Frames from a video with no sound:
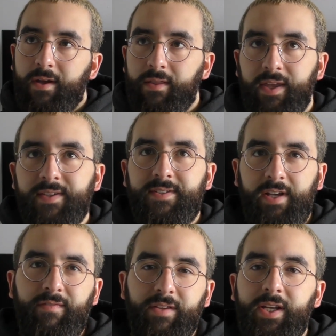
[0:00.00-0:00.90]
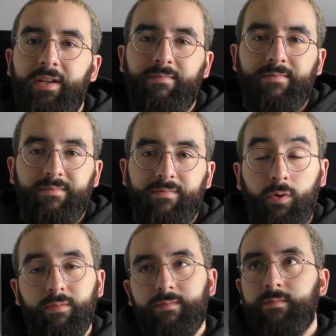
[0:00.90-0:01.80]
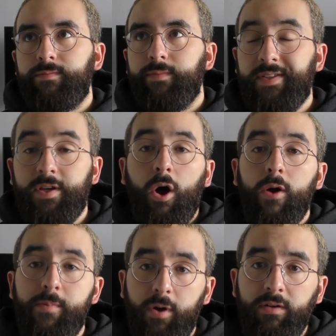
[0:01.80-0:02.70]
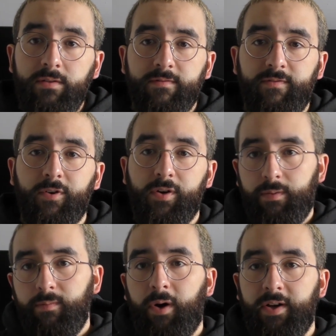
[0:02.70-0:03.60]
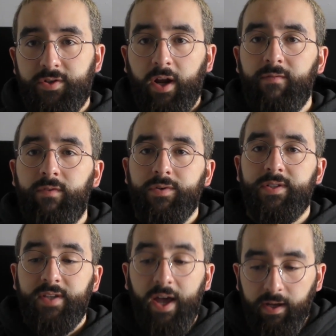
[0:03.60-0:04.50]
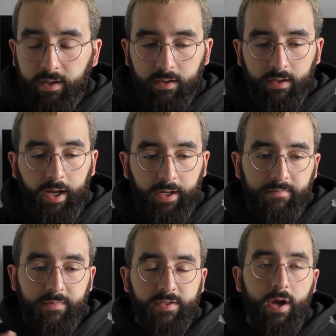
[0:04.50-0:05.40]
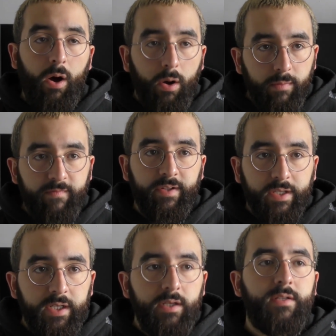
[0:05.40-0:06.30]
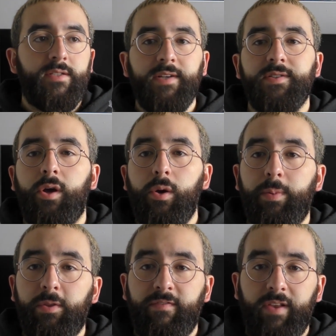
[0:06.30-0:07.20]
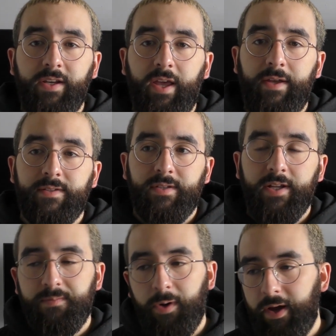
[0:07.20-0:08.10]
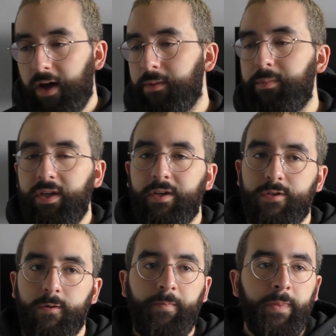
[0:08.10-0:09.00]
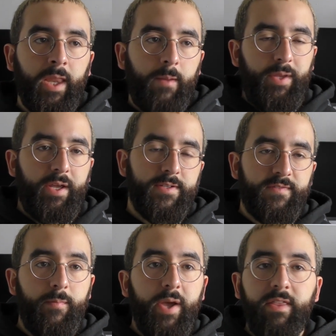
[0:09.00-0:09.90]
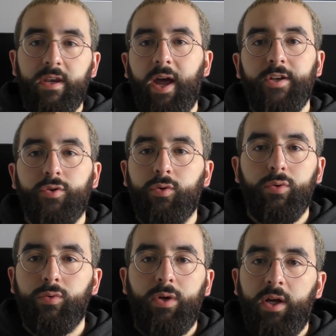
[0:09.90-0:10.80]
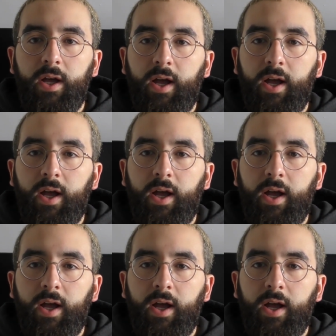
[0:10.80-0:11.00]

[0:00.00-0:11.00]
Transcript: this definitely, well, let's hope not, for my Australian viewers' sake, this hopefully doesn't open the floodgates. That's my other big issue. Because for me, the natural